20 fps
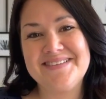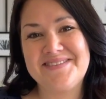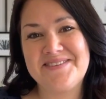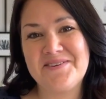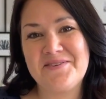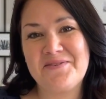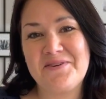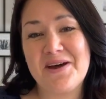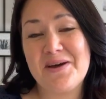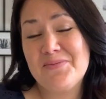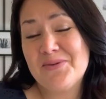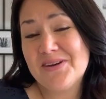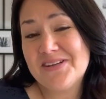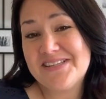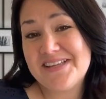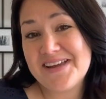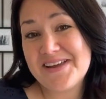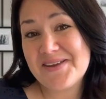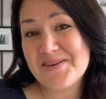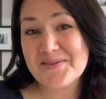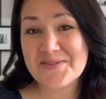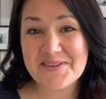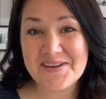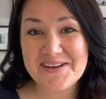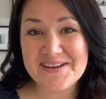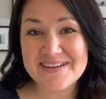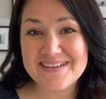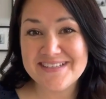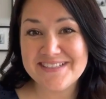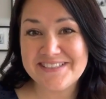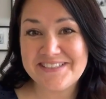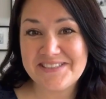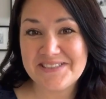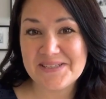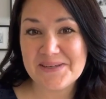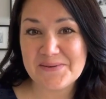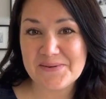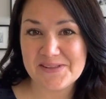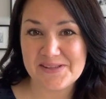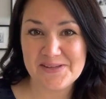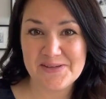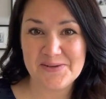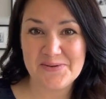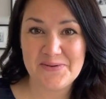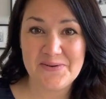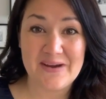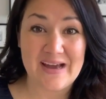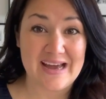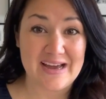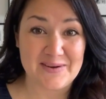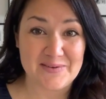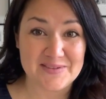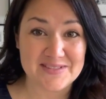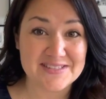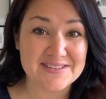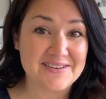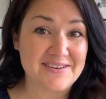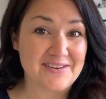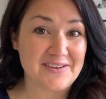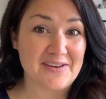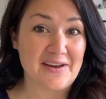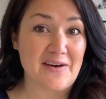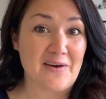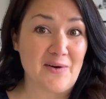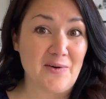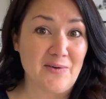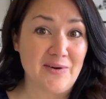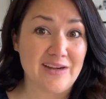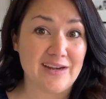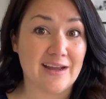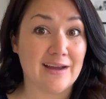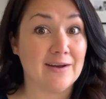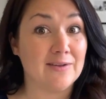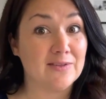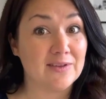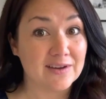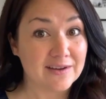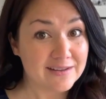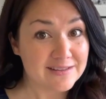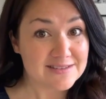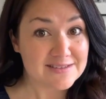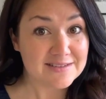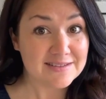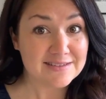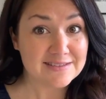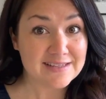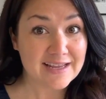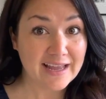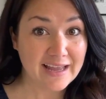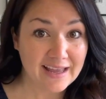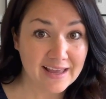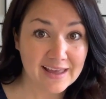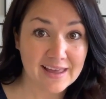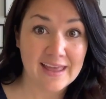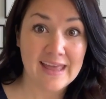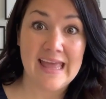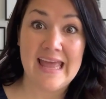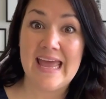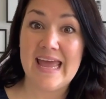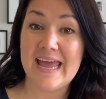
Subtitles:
So I'm going to take you along and share with you how it's going to go and how long it's going to take.